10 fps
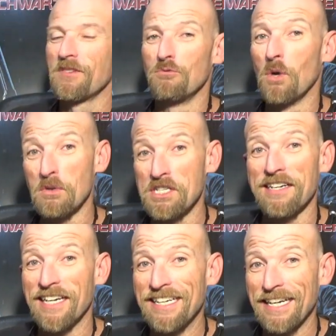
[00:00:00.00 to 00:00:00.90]
Well done,
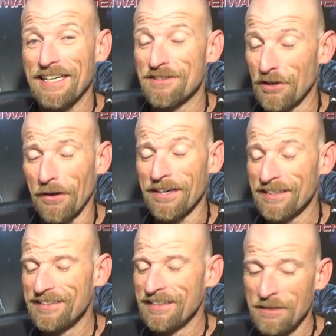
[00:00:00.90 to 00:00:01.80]
Adik, sir.
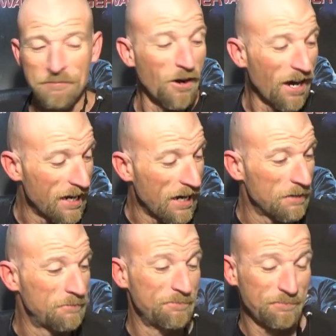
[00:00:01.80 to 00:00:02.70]
My uh,
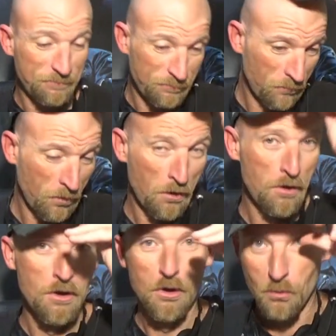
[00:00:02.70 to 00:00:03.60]

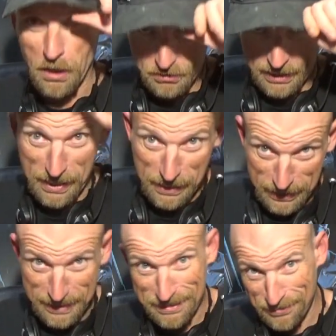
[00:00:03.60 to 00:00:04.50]
well done,
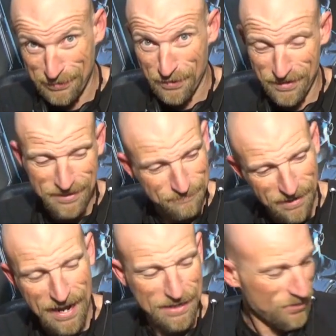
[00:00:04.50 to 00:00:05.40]
Adik, sir. My
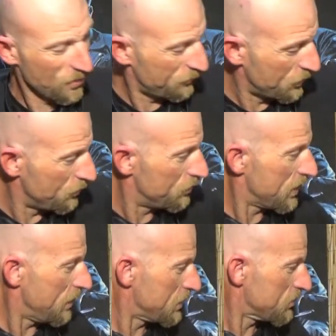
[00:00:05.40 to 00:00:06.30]
hat's off to you.
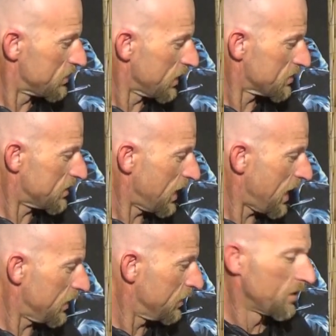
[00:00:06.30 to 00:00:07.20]
Damn, that's a dusty hat.